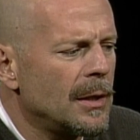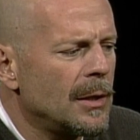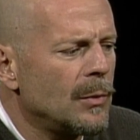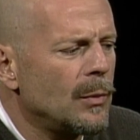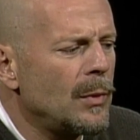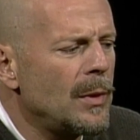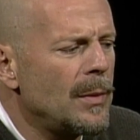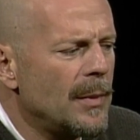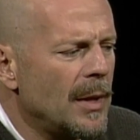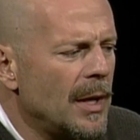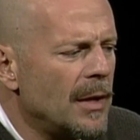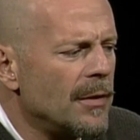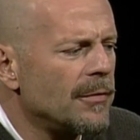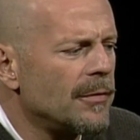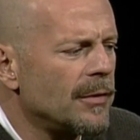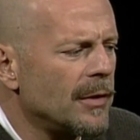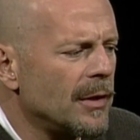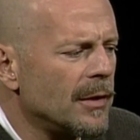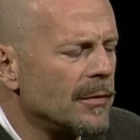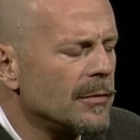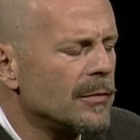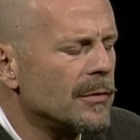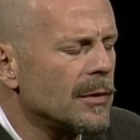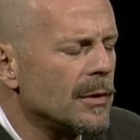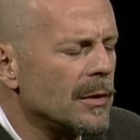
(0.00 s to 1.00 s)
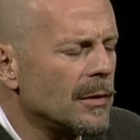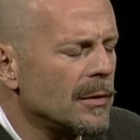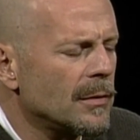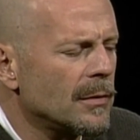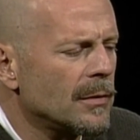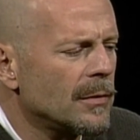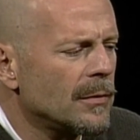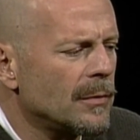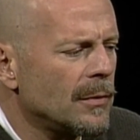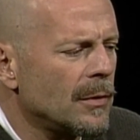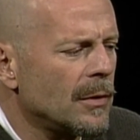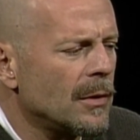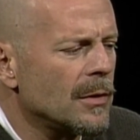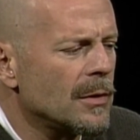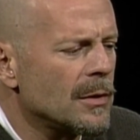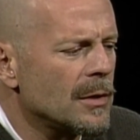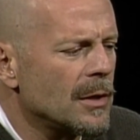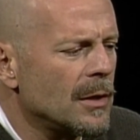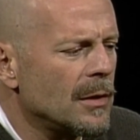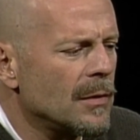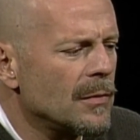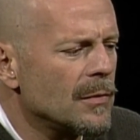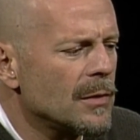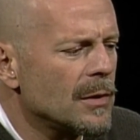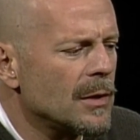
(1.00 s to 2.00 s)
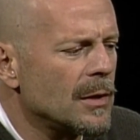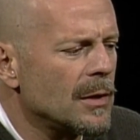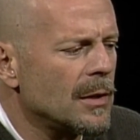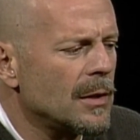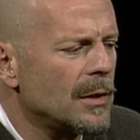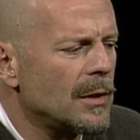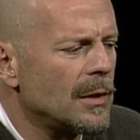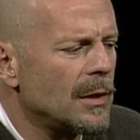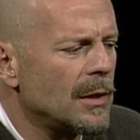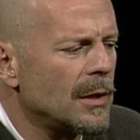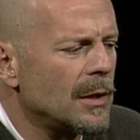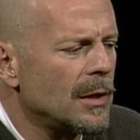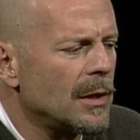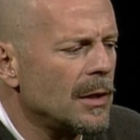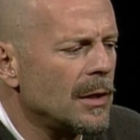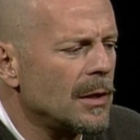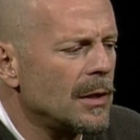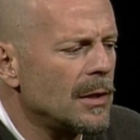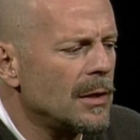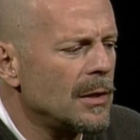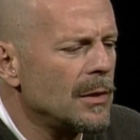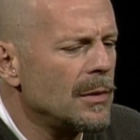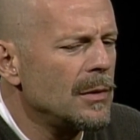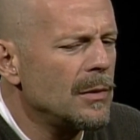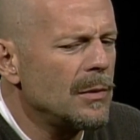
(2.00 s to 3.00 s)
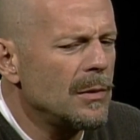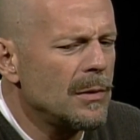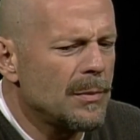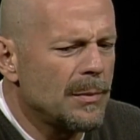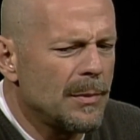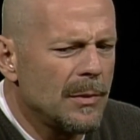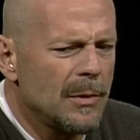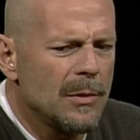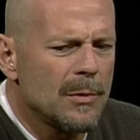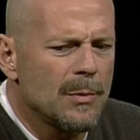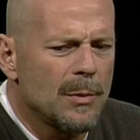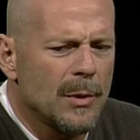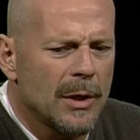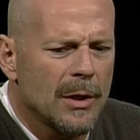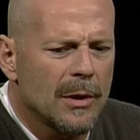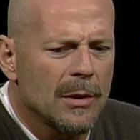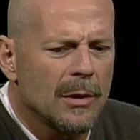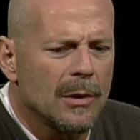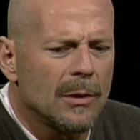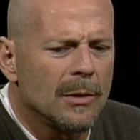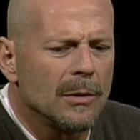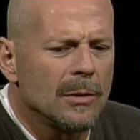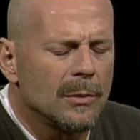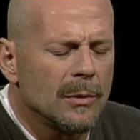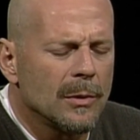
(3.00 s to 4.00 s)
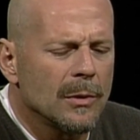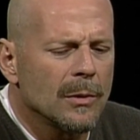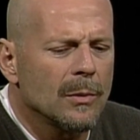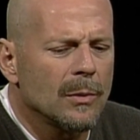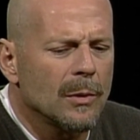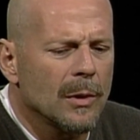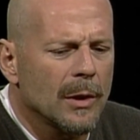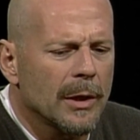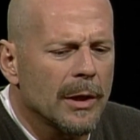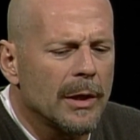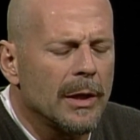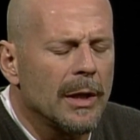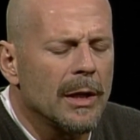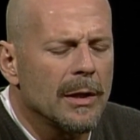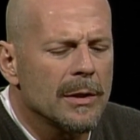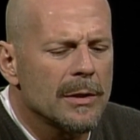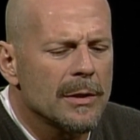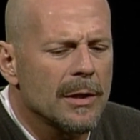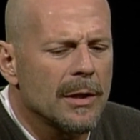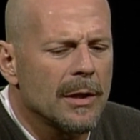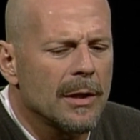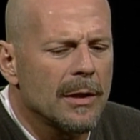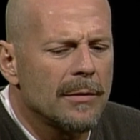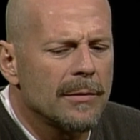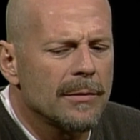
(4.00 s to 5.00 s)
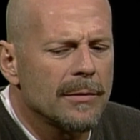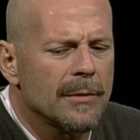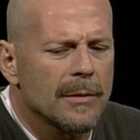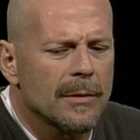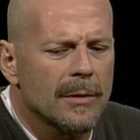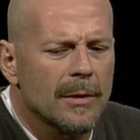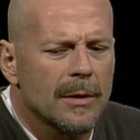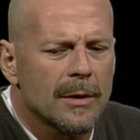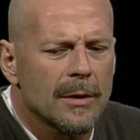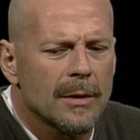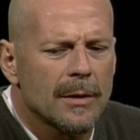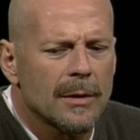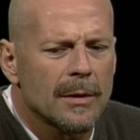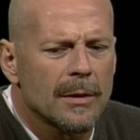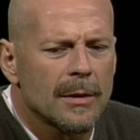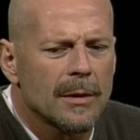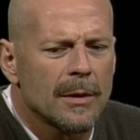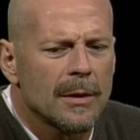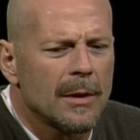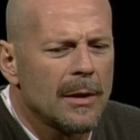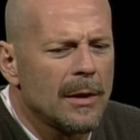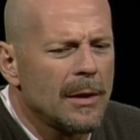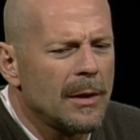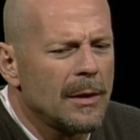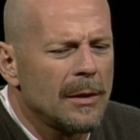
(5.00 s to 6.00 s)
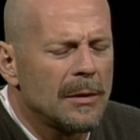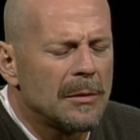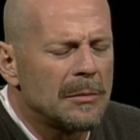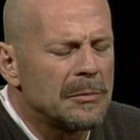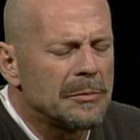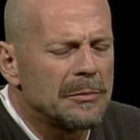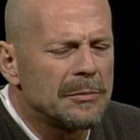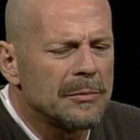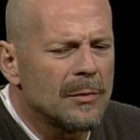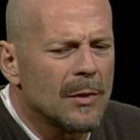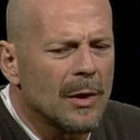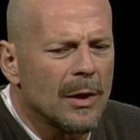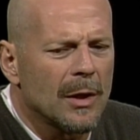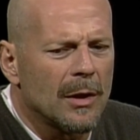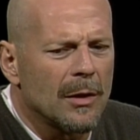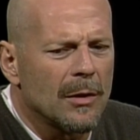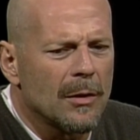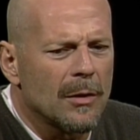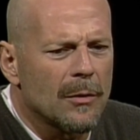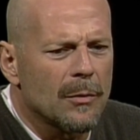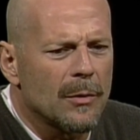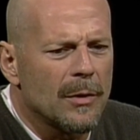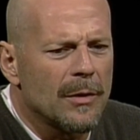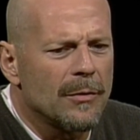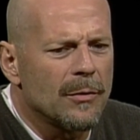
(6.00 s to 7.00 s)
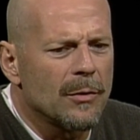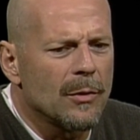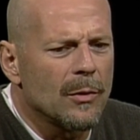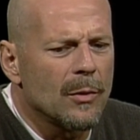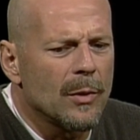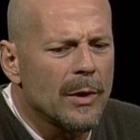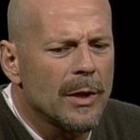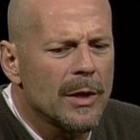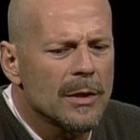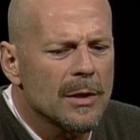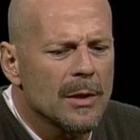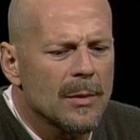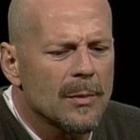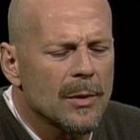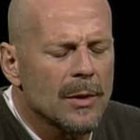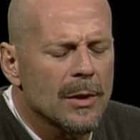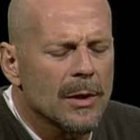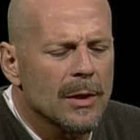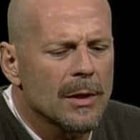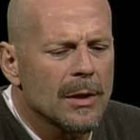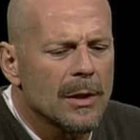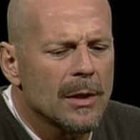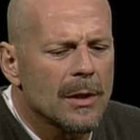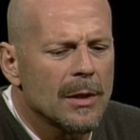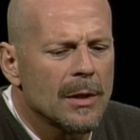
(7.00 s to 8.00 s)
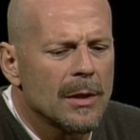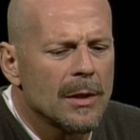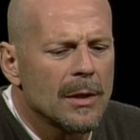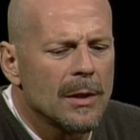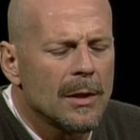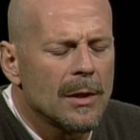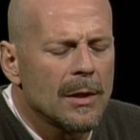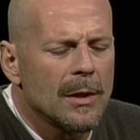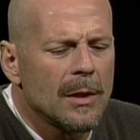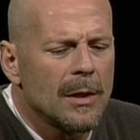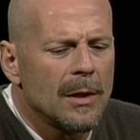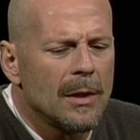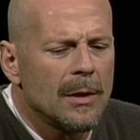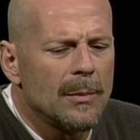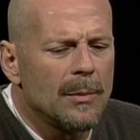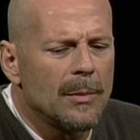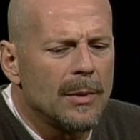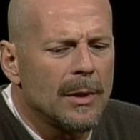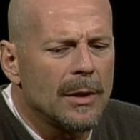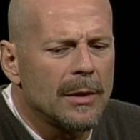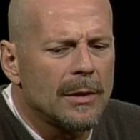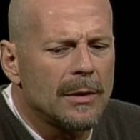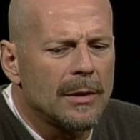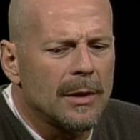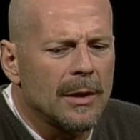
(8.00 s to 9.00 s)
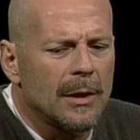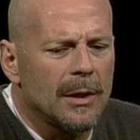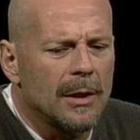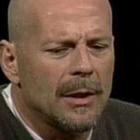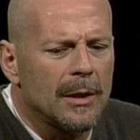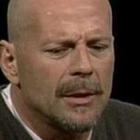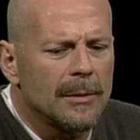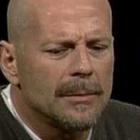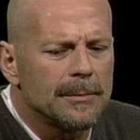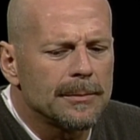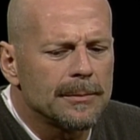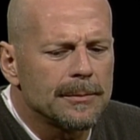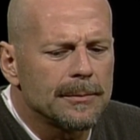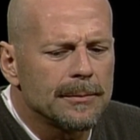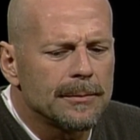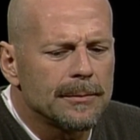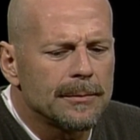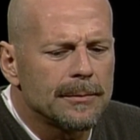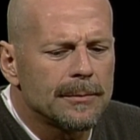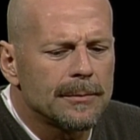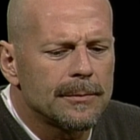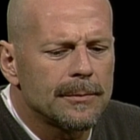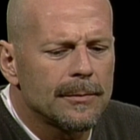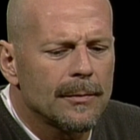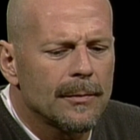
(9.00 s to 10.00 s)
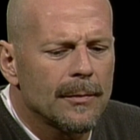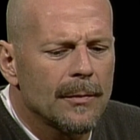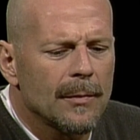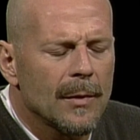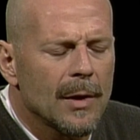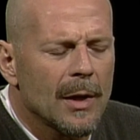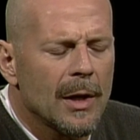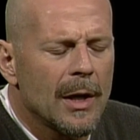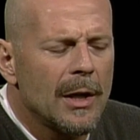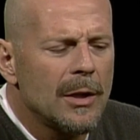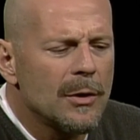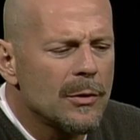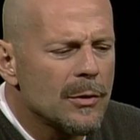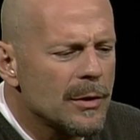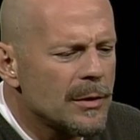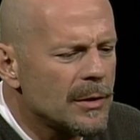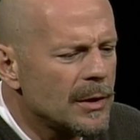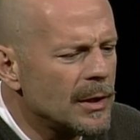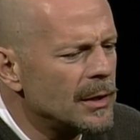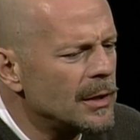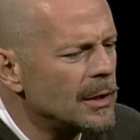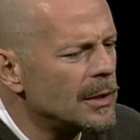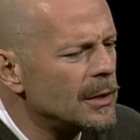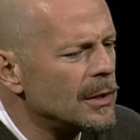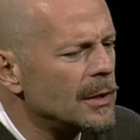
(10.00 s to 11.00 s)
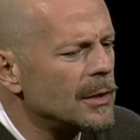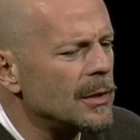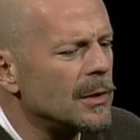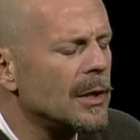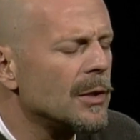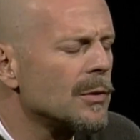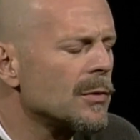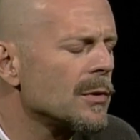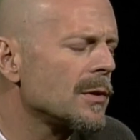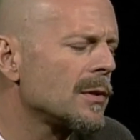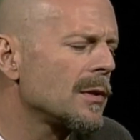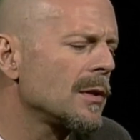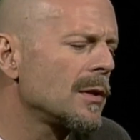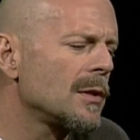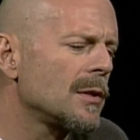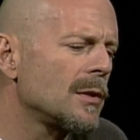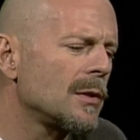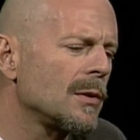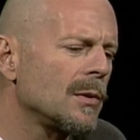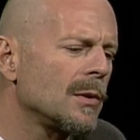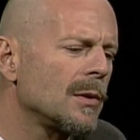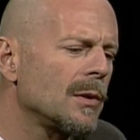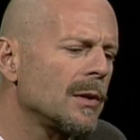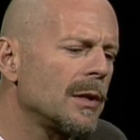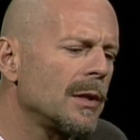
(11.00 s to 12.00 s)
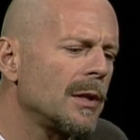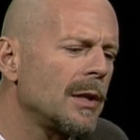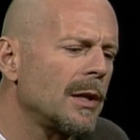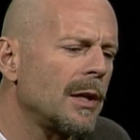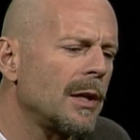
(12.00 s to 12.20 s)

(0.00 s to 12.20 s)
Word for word: we made it fun for, our, for ourselves. Uh, uh, it, was, it was pretty cold. We were working outside for... Uh, I don't know, three, four weeks, something like that. But uh, interesting to do, interesting story.